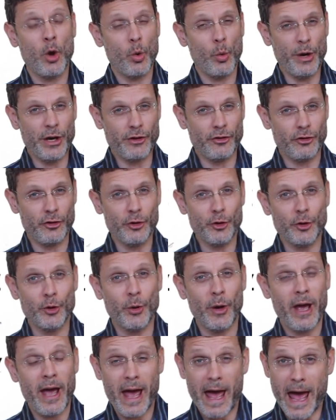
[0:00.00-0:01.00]
we
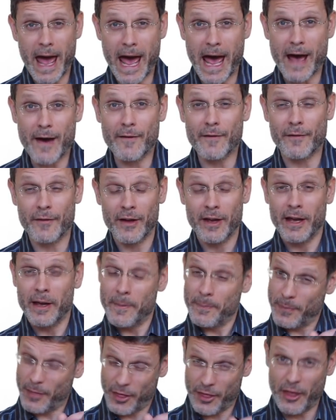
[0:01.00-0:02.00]
do have
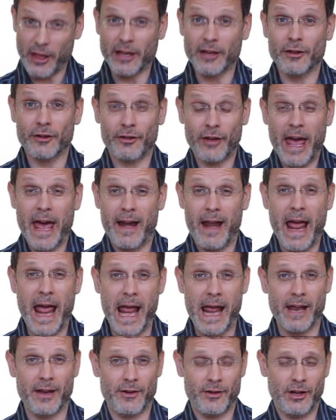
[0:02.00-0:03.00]
things at
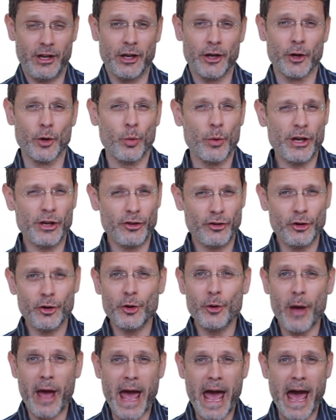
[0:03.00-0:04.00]
hand here. We
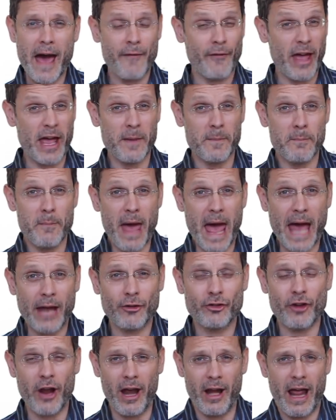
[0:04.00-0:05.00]
do have a
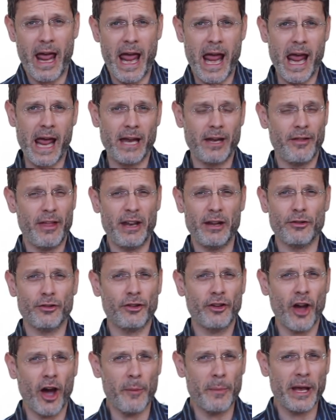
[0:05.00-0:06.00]
match at hand that is
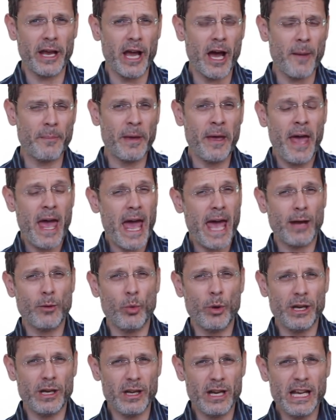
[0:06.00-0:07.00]
coming up,
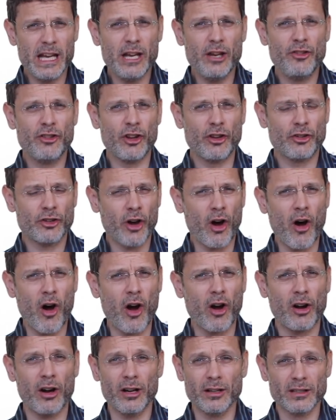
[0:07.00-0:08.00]
and we need to
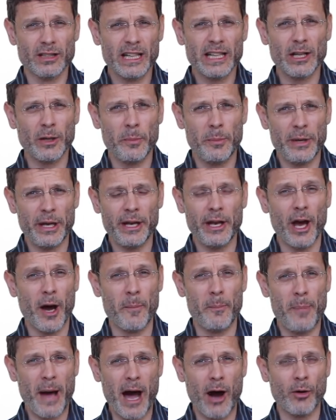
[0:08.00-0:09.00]
talk a little bit
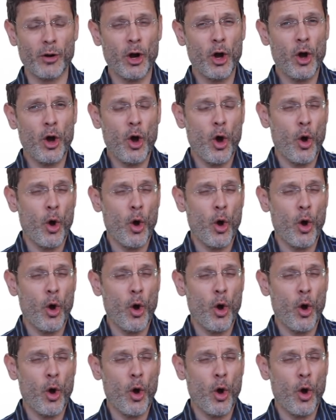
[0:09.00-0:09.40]
about